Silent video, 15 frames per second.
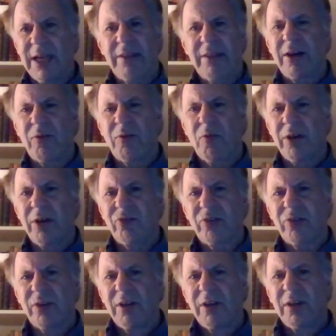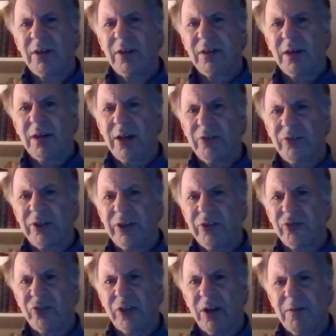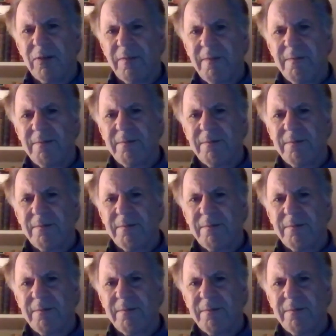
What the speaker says: today than it was 100 years ago.